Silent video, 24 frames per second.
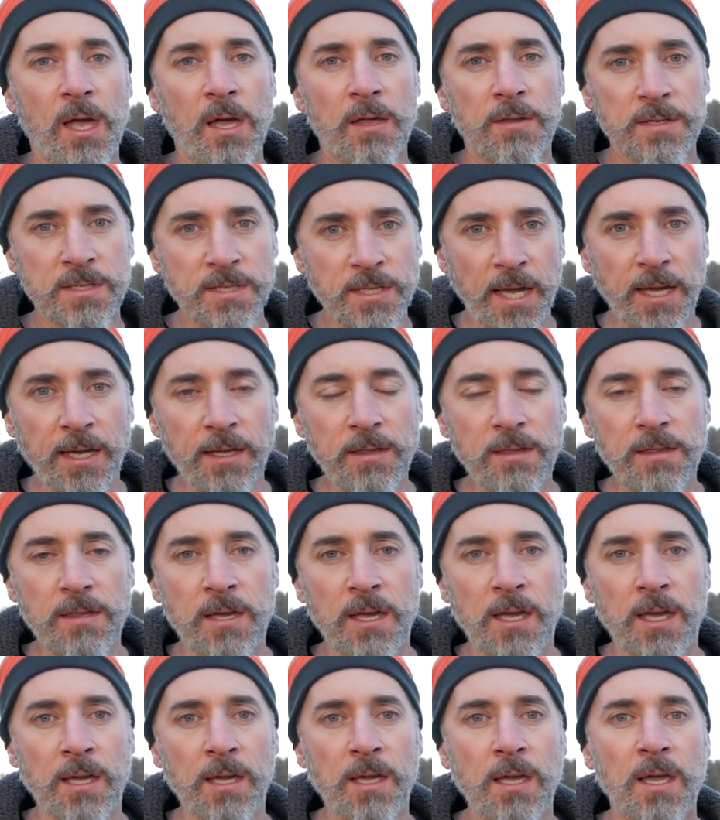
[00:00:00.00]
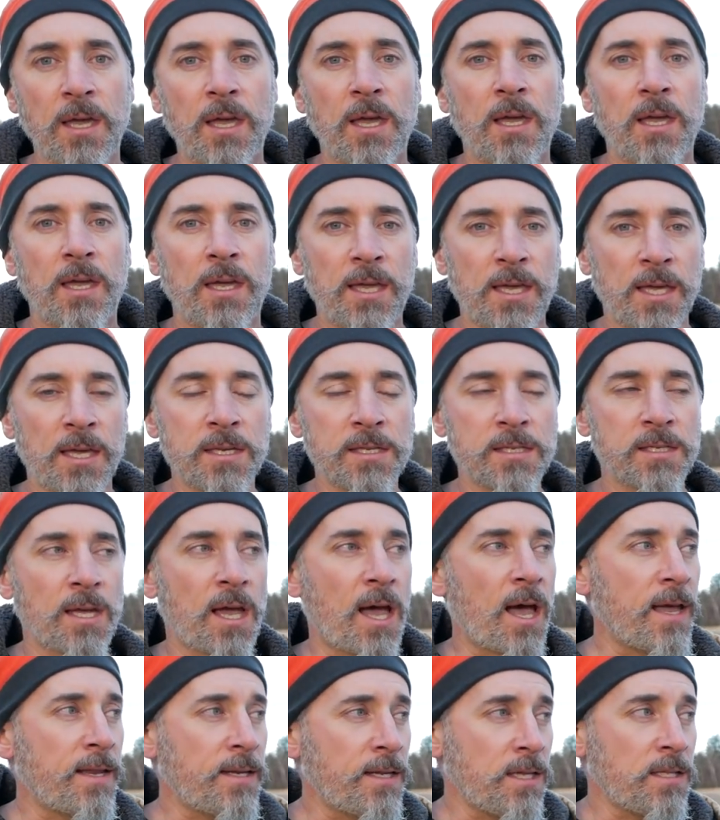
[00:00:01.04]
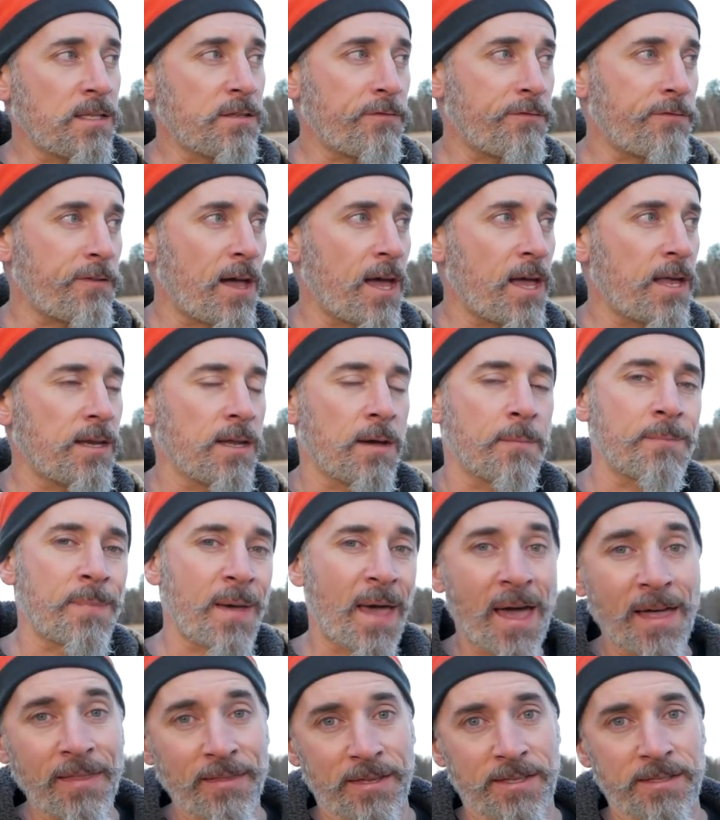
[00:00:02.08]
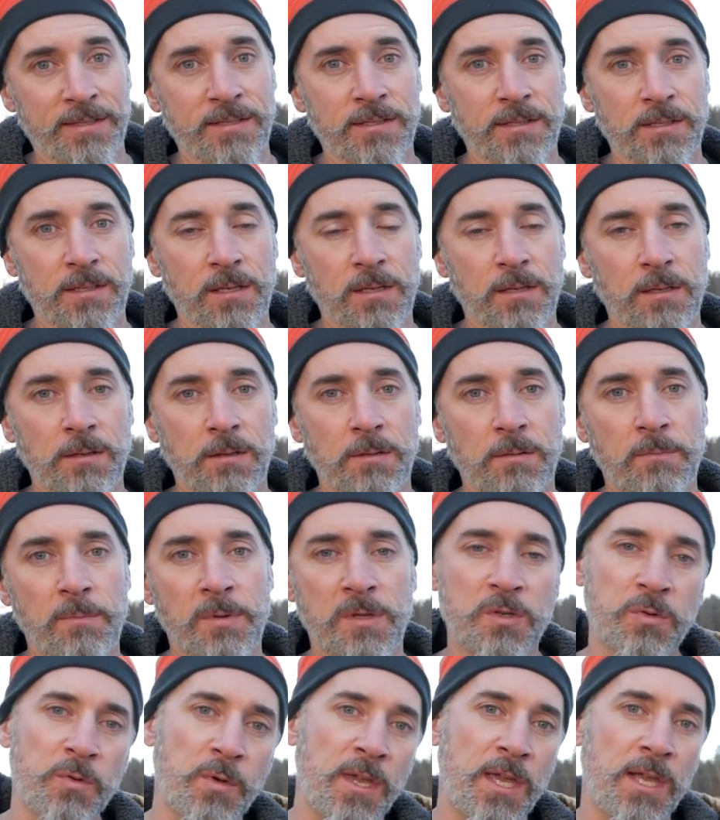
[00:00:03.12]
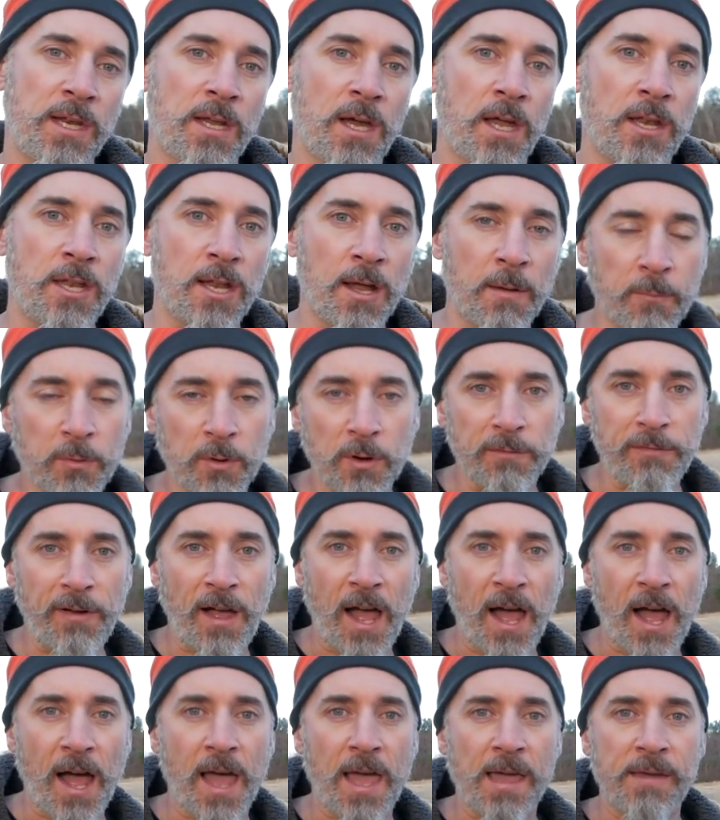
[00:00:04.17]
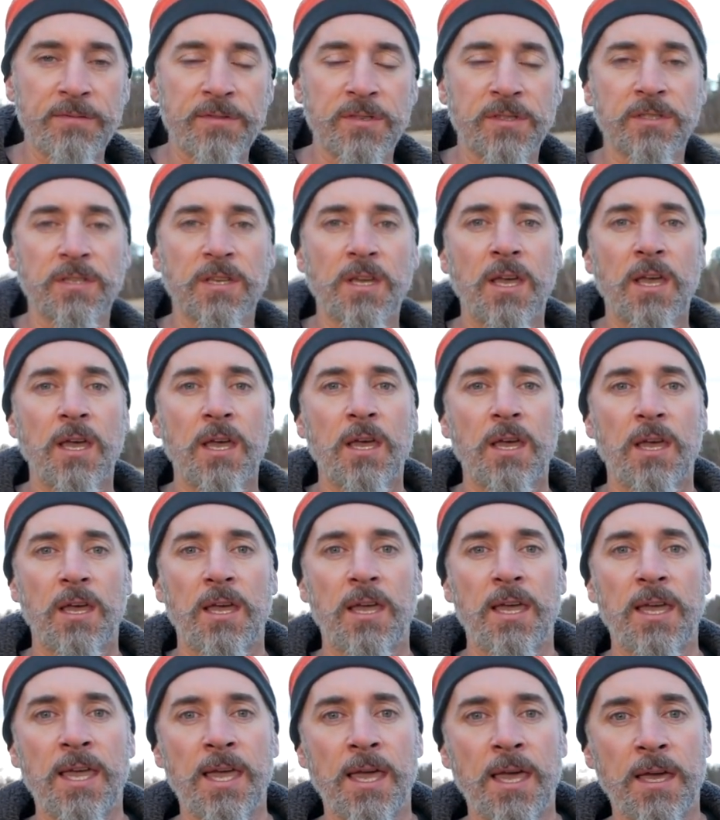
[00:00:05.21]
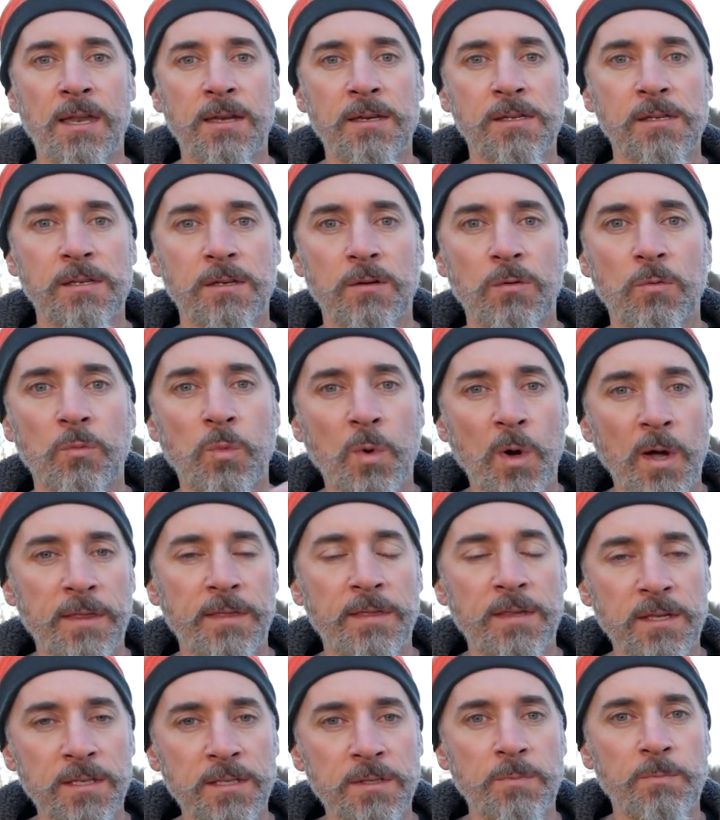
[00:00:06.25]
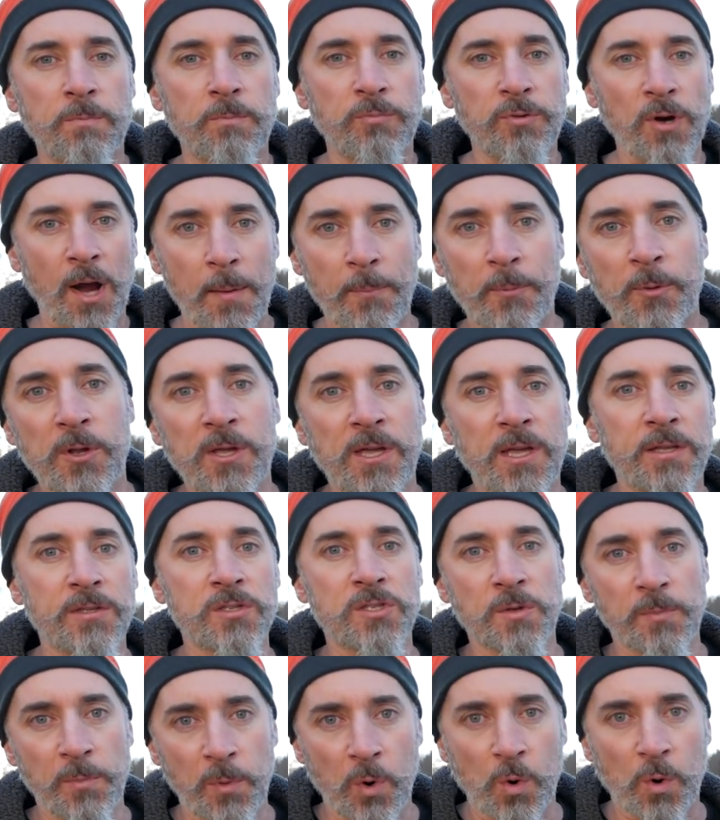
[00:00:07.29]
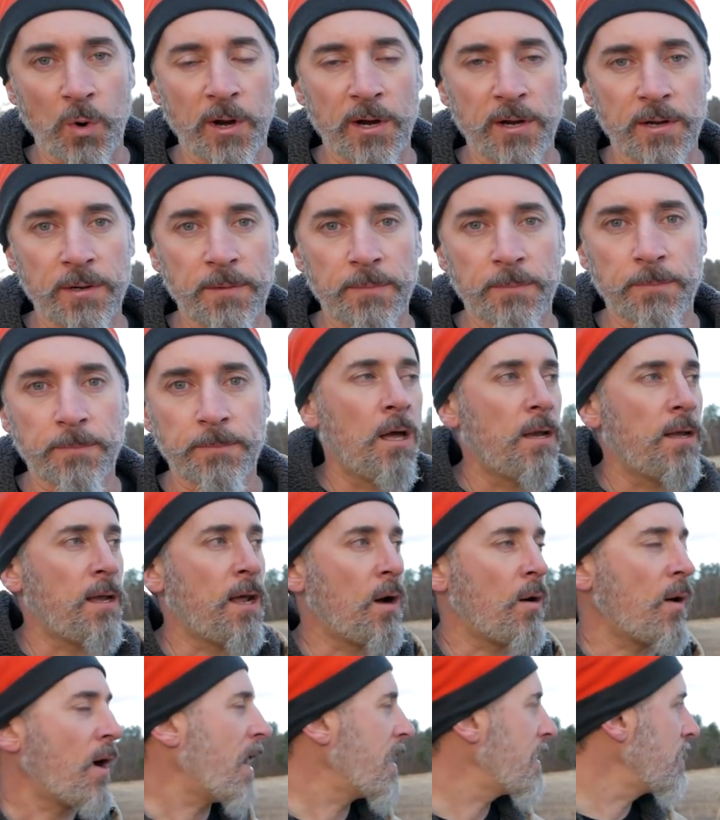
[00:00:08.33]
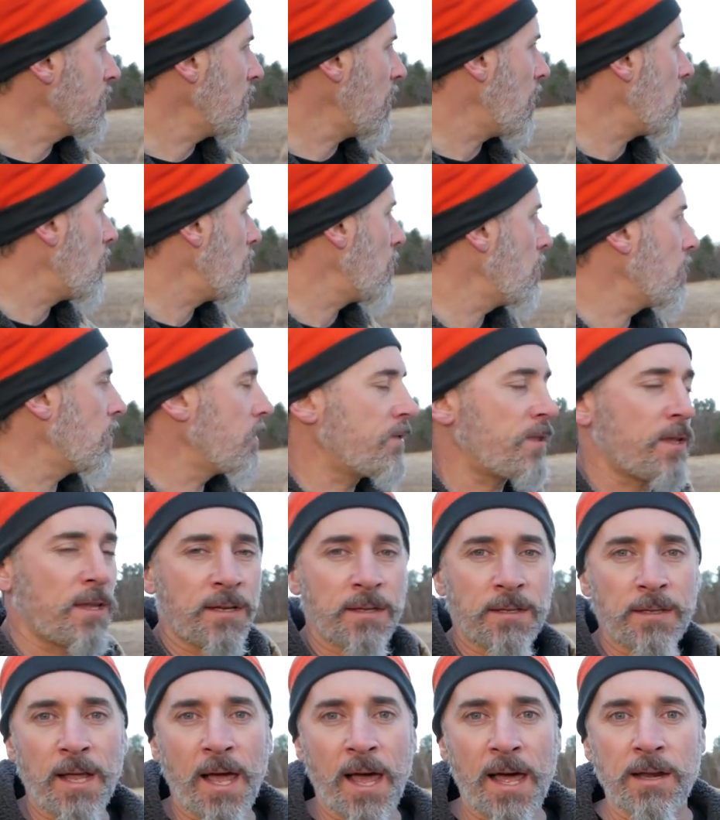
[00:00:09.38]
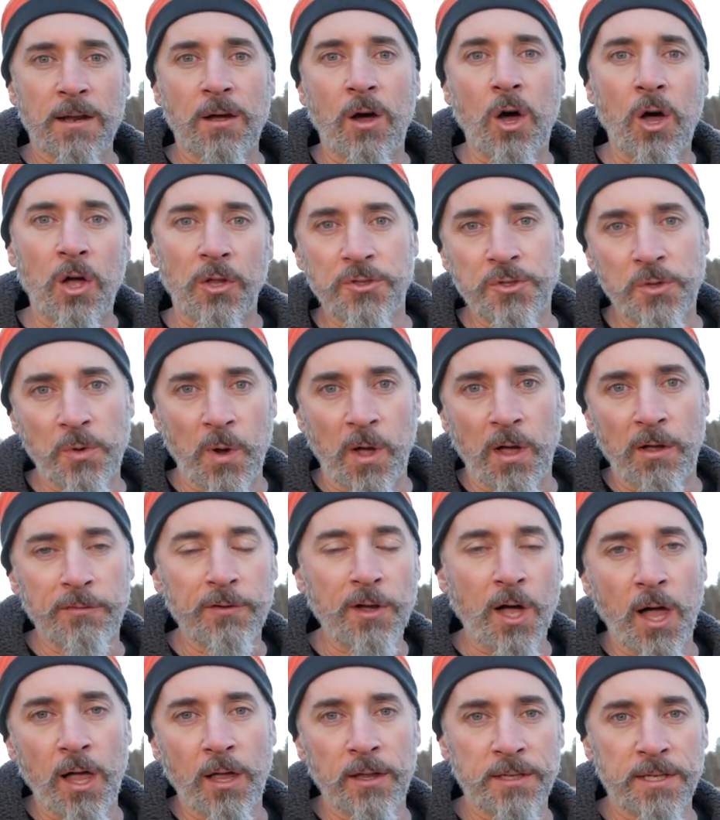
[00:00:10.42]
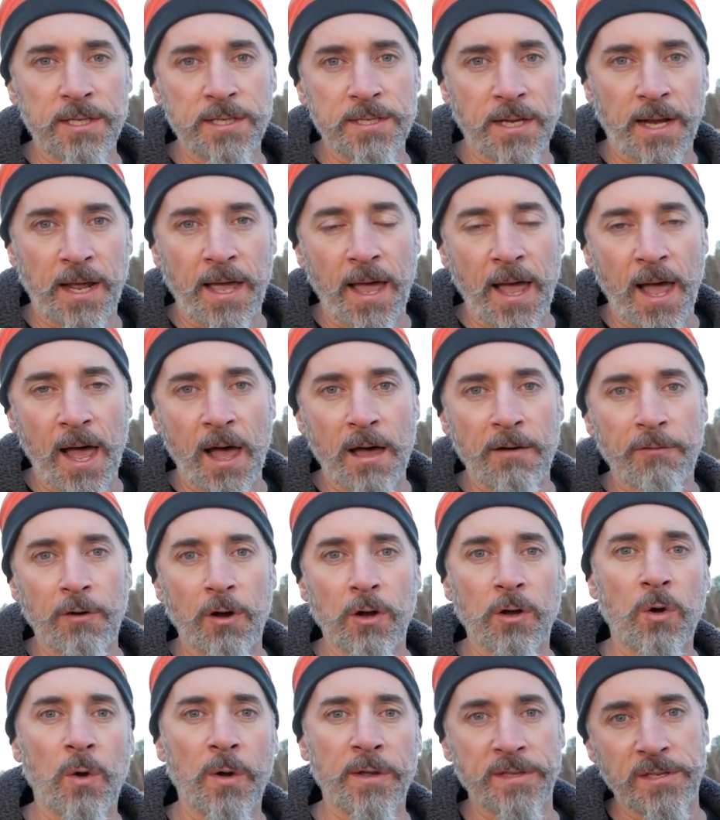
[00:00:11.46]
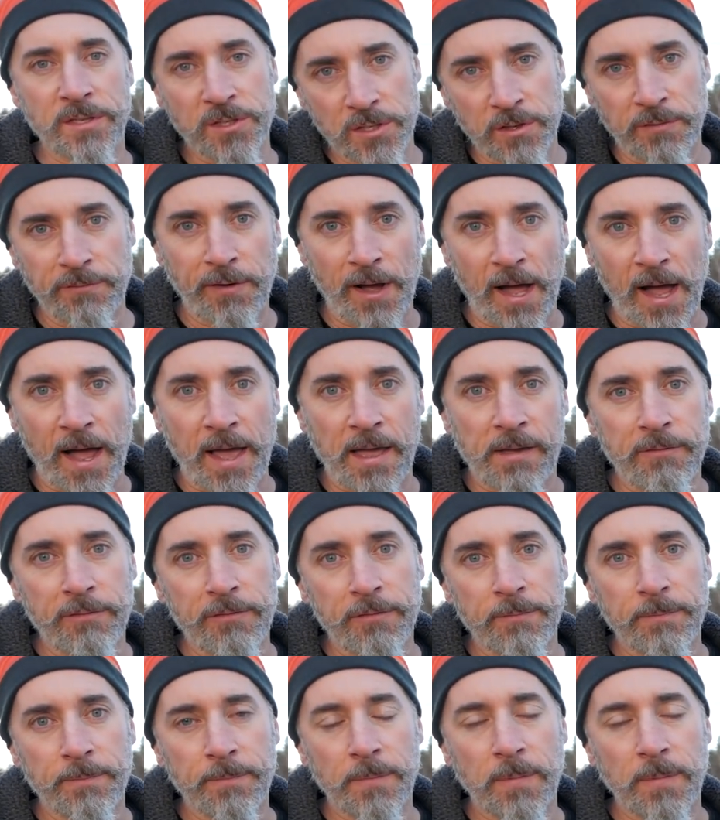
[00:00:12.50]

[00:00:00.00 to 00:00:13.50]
The second thing is I need to find a balance between a number of hives and what this property can support. Now, I know that not all 12 colonies that I have are going to survive.